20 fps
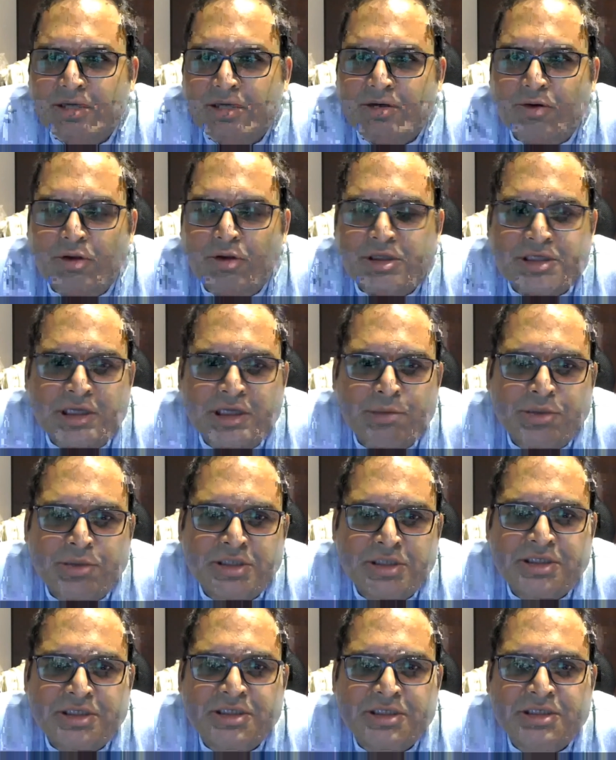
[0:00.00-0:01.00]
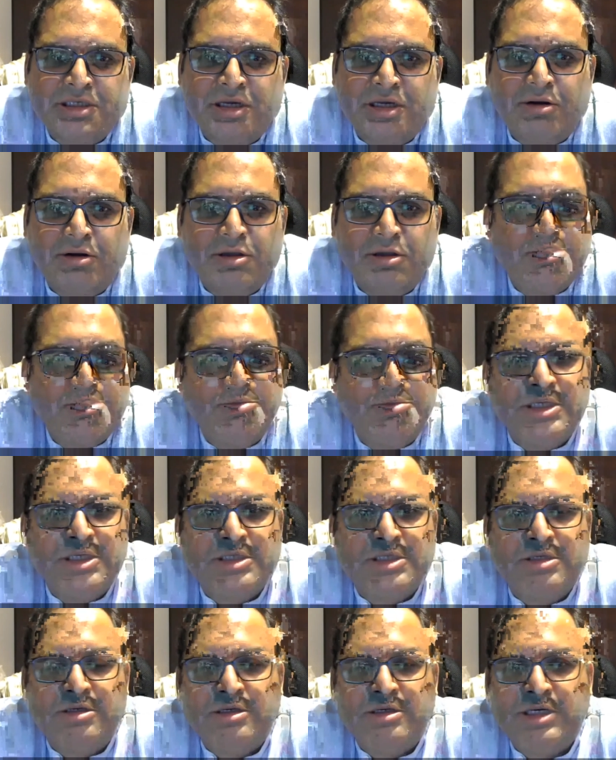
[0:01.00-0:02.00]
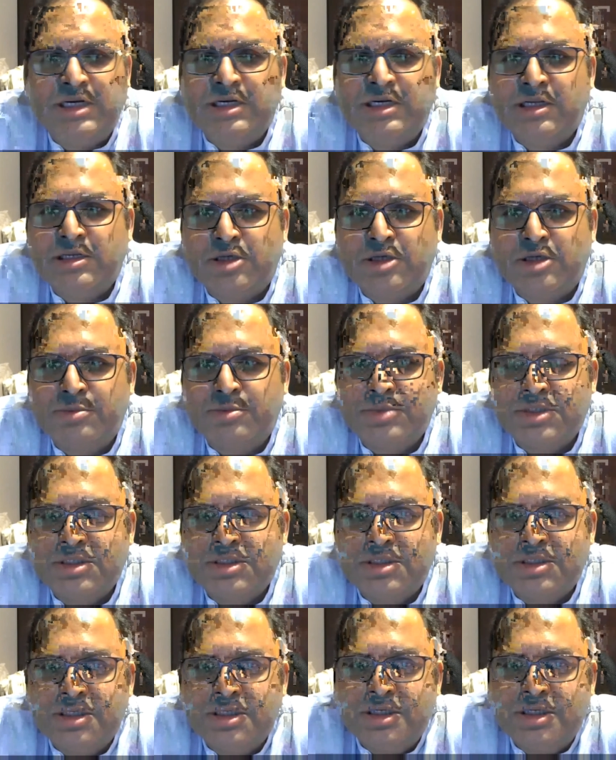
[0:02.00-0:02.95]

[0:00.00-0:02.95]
Wholesale businesses are also based on rental shops.